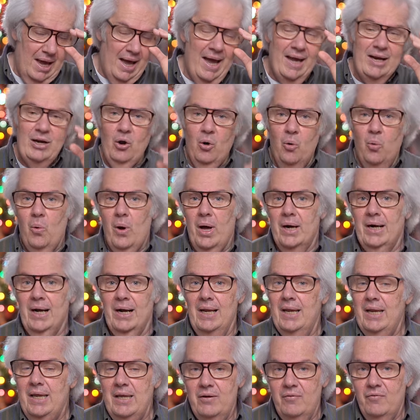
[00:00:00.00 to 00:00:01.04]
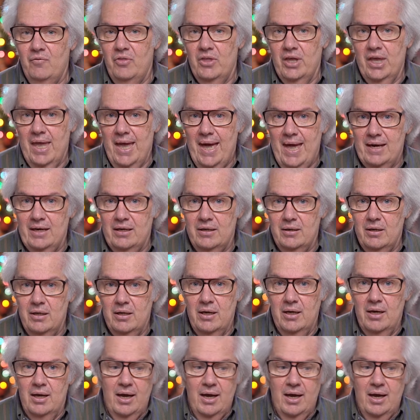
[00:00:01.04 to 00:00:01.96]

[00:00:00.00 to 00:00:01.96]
I don't want to leave the Canon